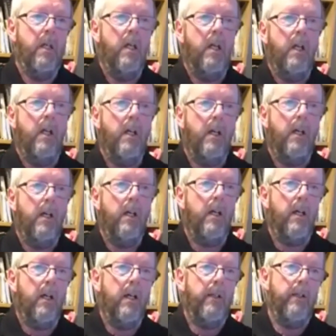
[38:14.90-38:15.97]

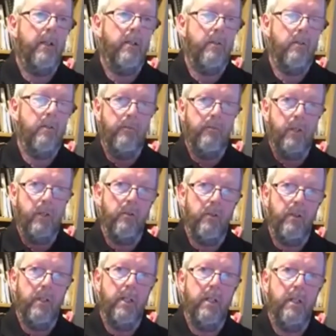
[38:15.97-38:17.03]
and then you float
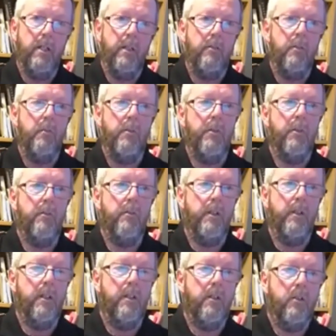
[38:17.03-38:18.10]
the hydrometer in it,
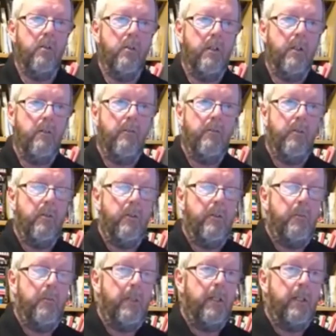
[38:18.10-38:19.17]
and you're looking for it to
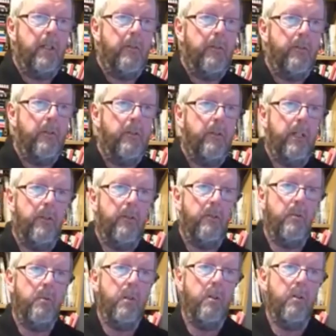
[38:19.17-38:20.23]
be down to
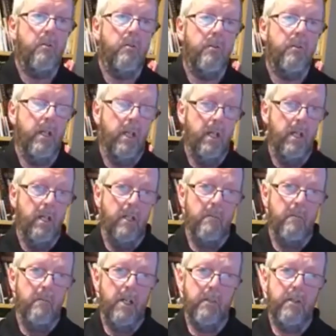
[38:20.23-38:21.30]
1012,
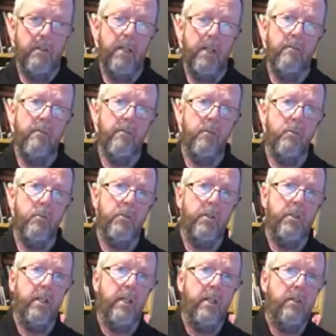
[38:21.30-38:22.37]
might be
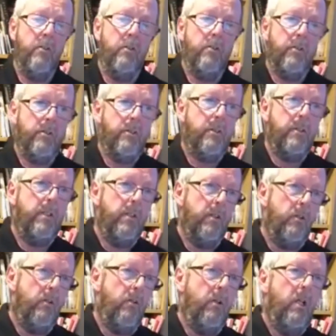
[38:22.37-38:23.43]
1014. You could
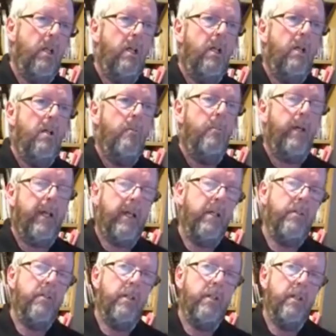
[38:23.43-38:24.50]
still
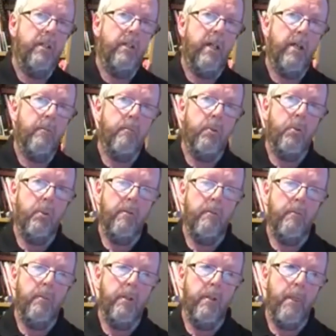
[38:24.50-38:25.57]
package it at that point,
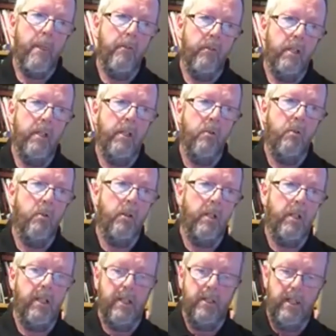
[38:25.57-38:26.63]
but really you want to
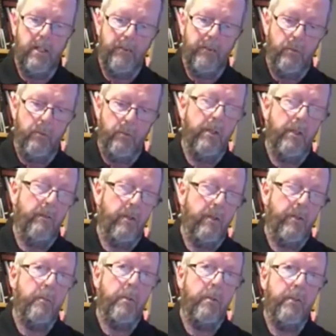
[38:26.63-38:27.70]
get down to where the
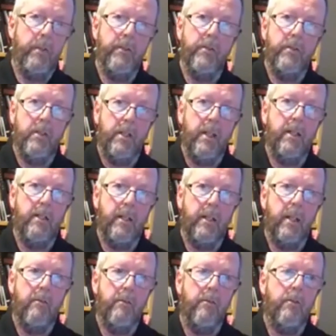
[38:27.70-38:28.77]
recipe says to get
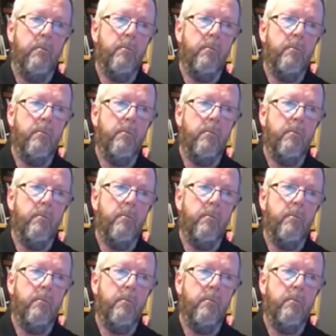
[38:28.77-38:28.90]
down from.